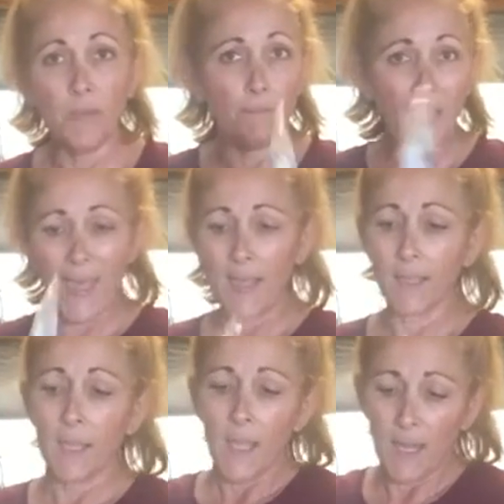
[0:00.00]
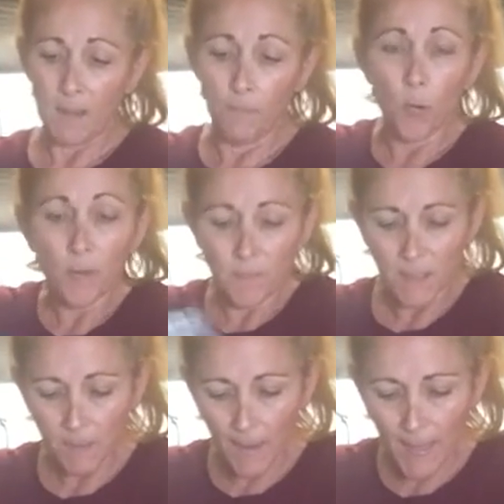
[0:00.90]
pack and I pour them
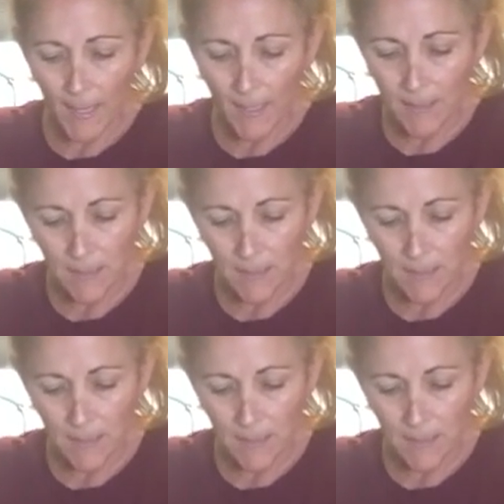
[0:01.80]
into my hands,